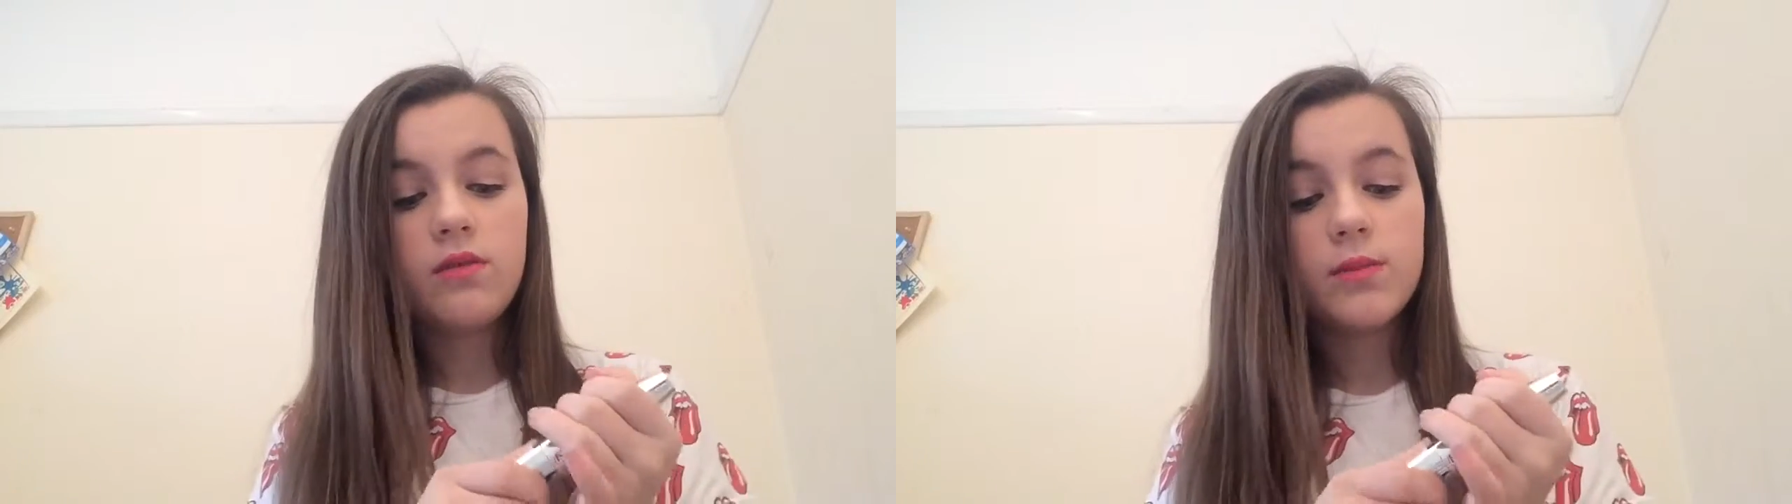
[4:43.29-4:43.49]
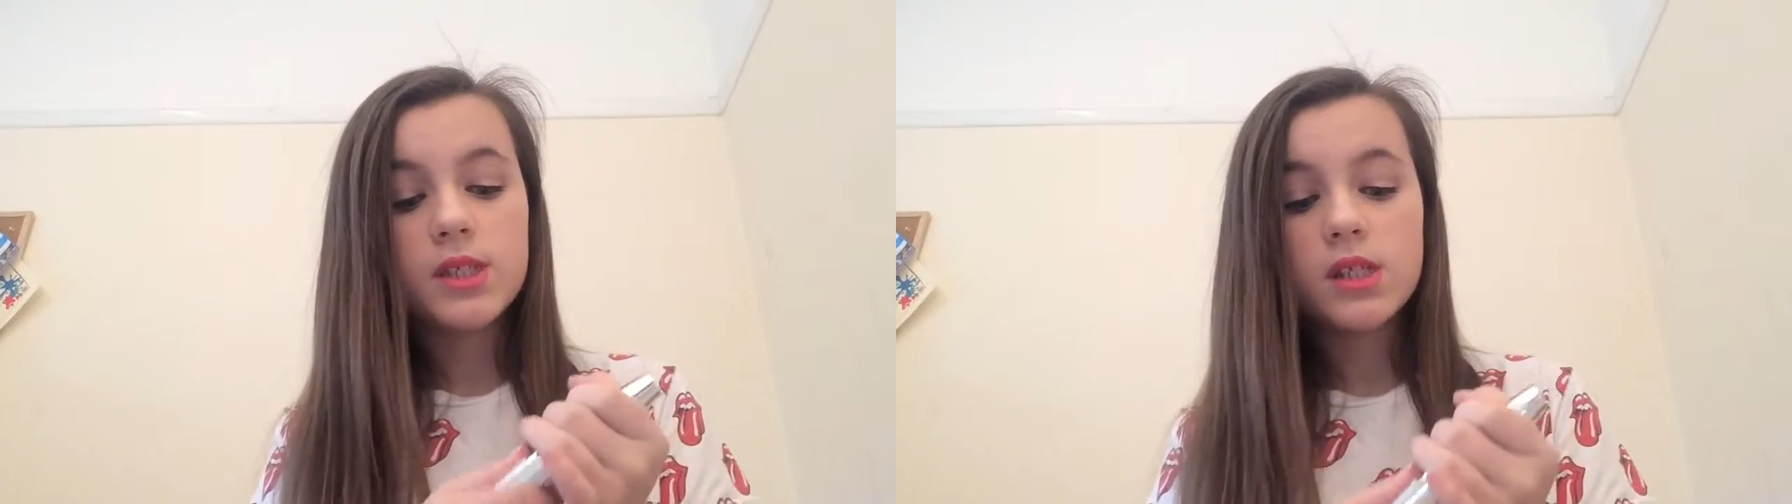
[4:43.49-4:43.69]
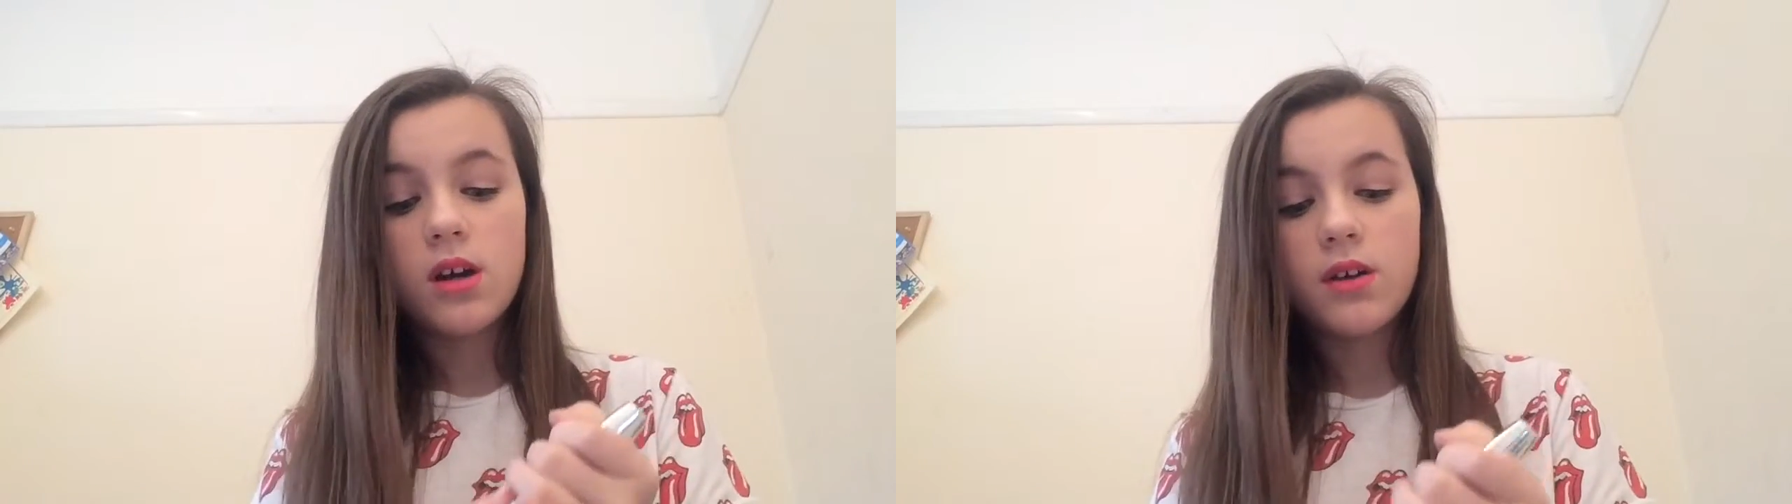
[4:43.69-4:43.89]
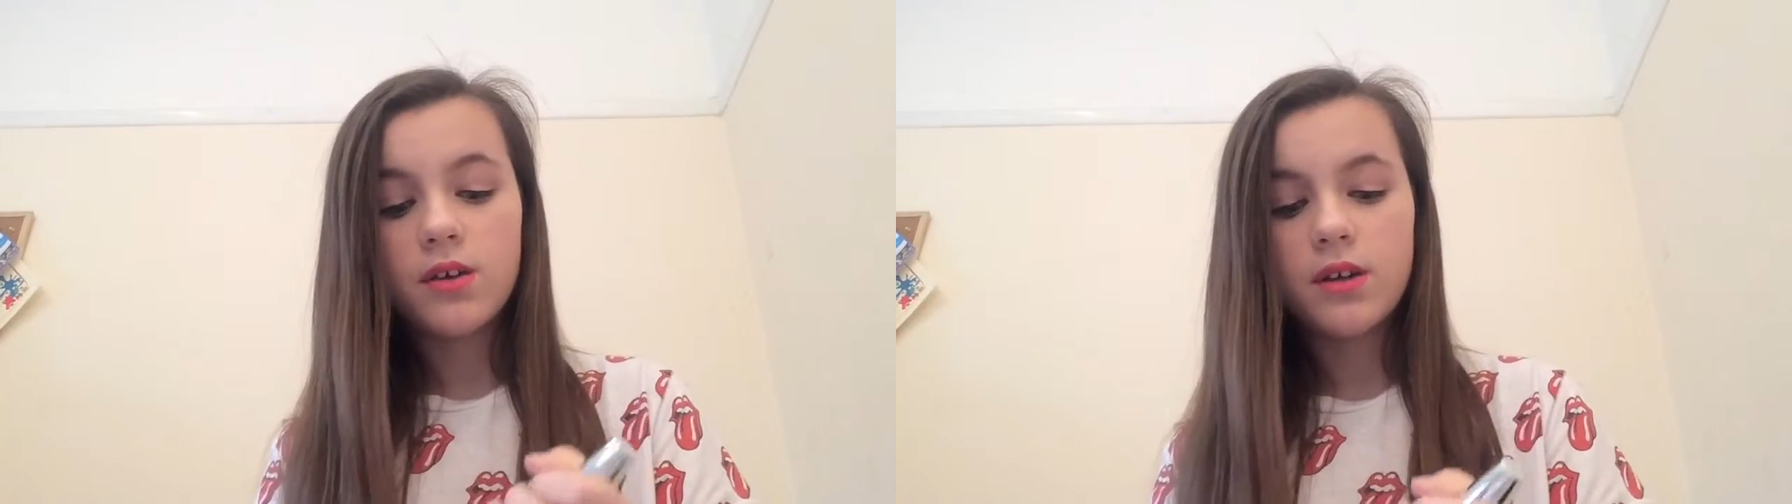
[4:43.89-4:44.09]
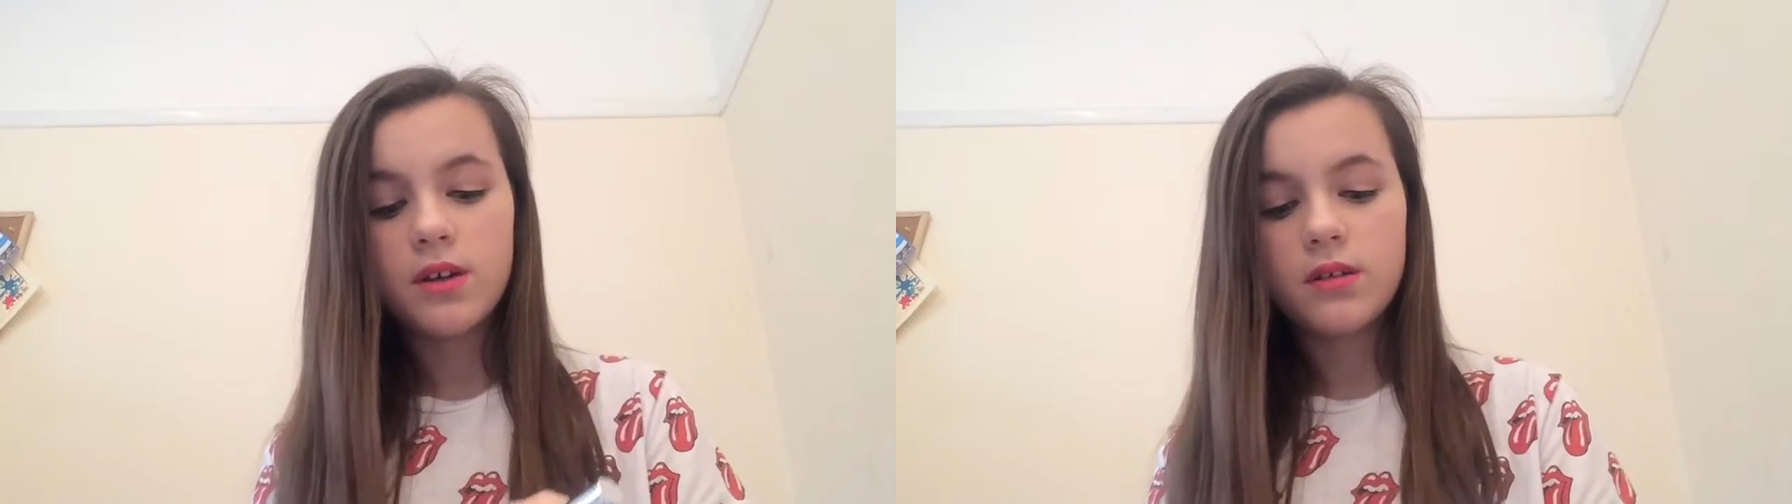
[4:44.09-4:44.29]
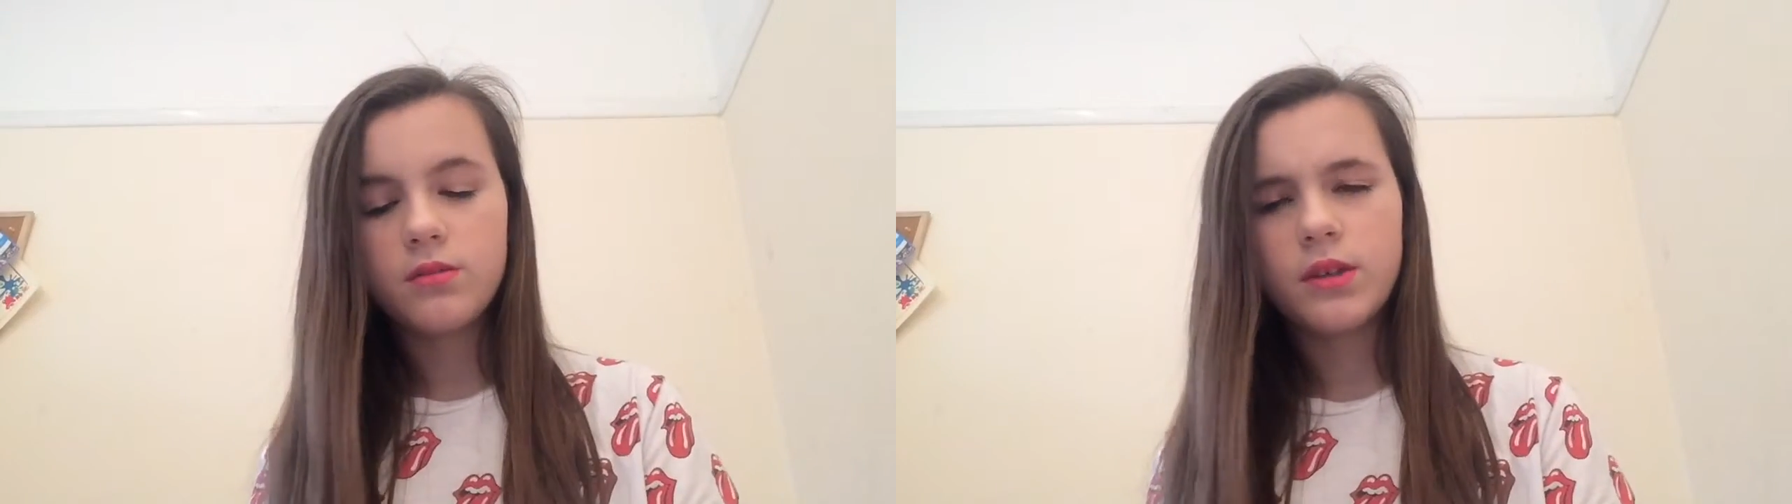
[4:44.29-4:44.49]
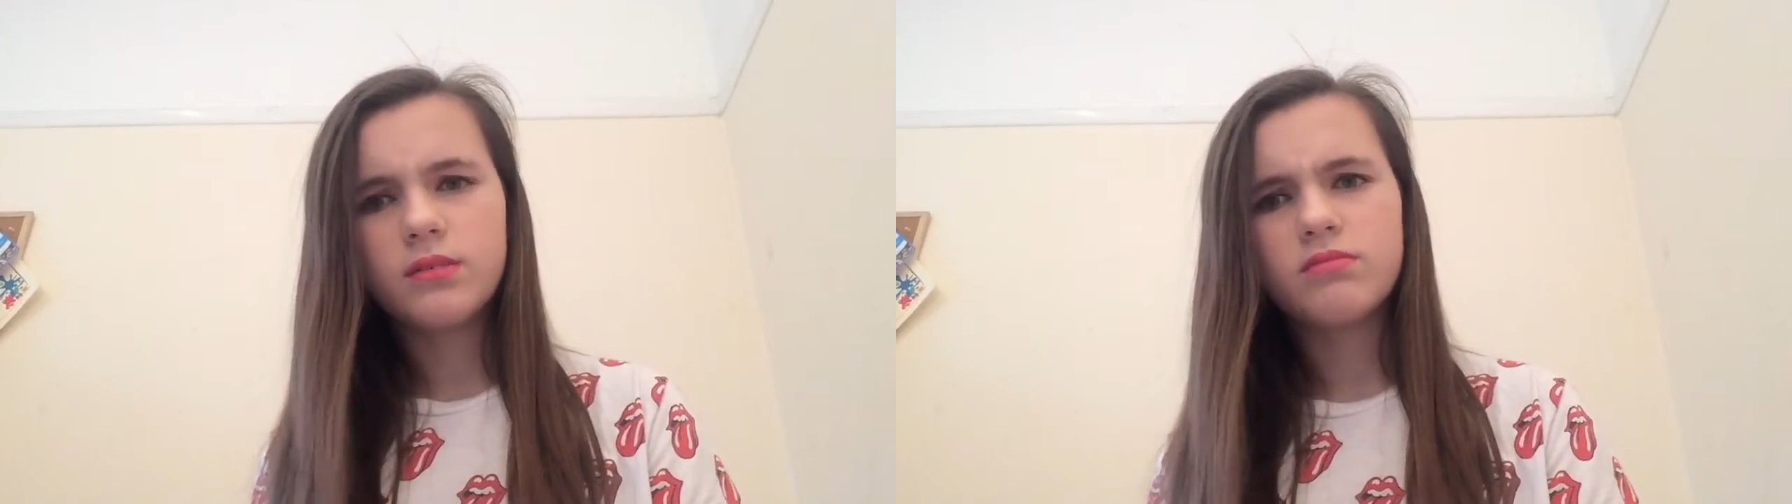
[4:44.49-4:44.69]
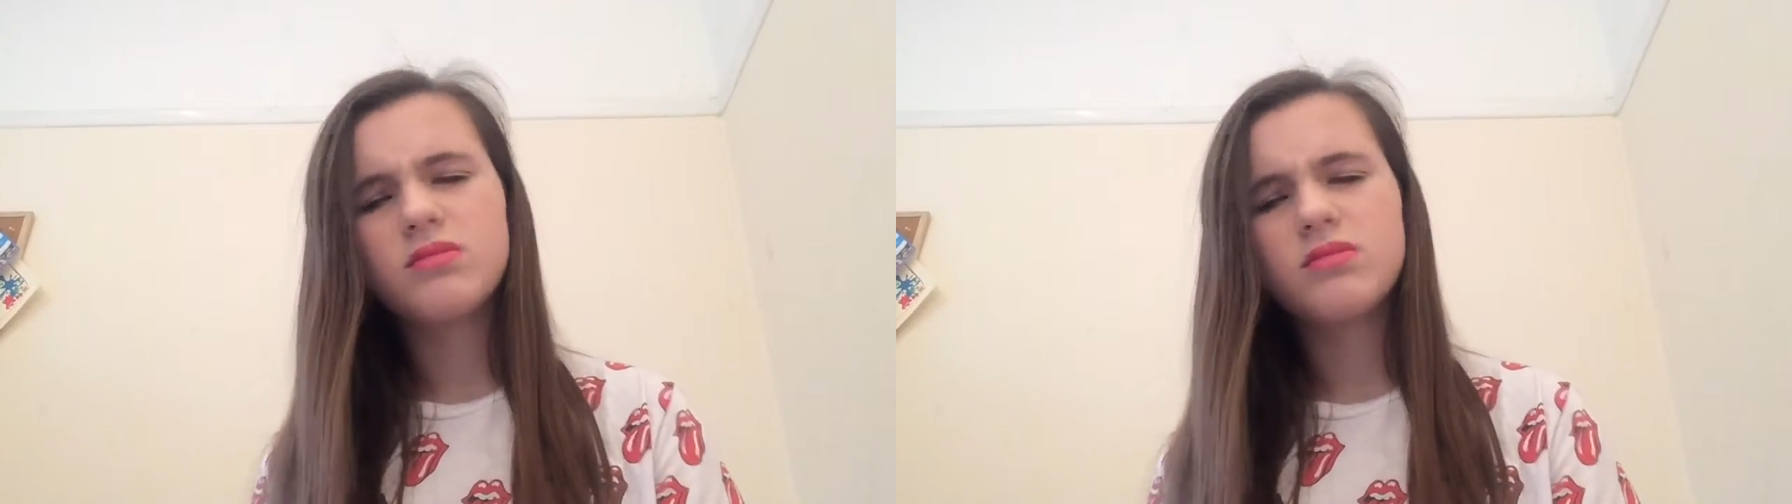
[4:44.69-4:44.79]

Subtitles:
of mascara. Wait,